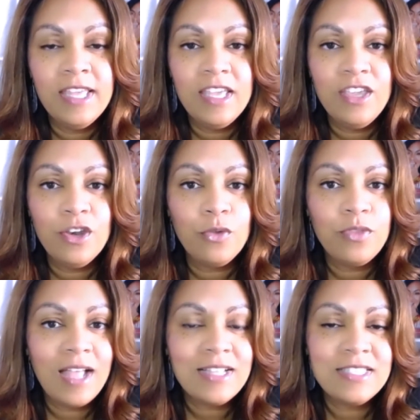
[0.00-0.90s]
you know,
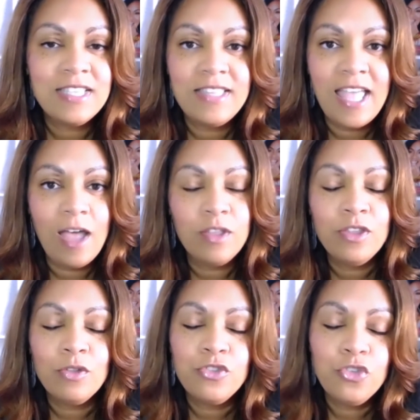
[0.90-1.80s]
not sit down. You
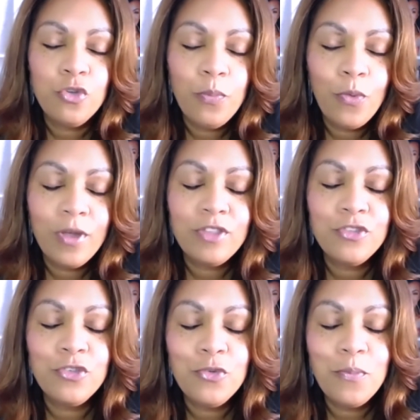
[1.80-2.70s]
know,
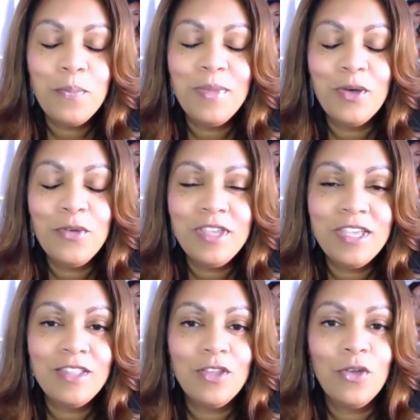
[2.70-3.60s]
2.2
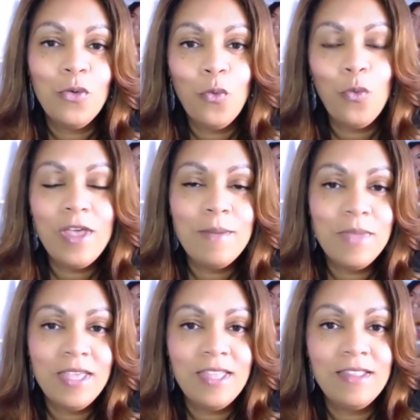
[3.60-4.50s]
million
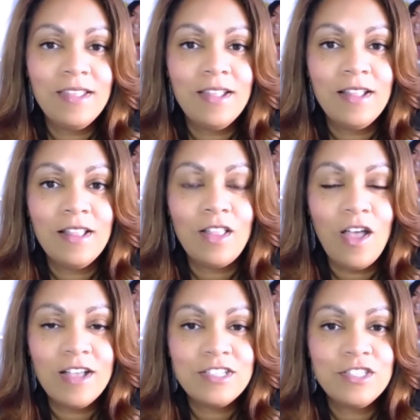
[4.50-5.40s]
women
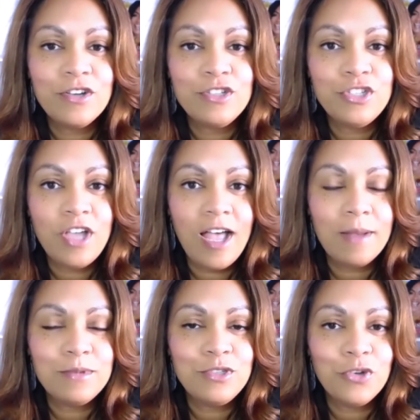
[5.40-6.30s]
lost their
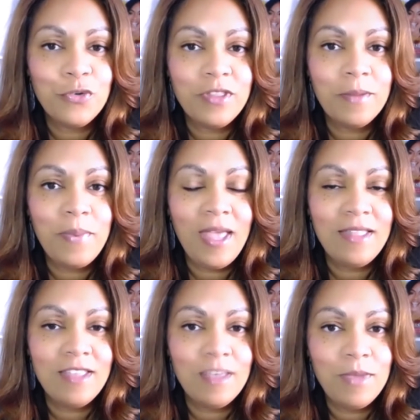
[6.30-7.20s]
jobs during the
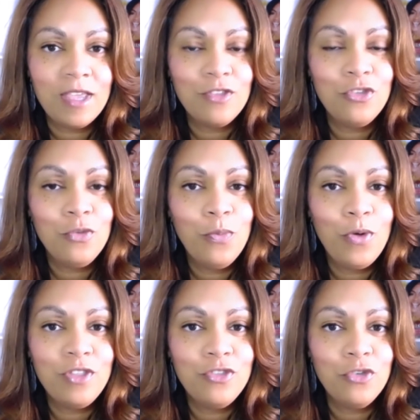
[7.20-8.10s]
pandemic
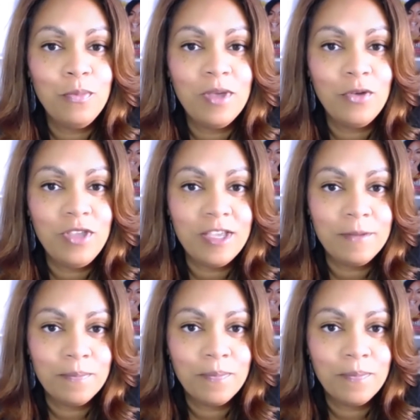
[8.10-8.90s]
2.2 million.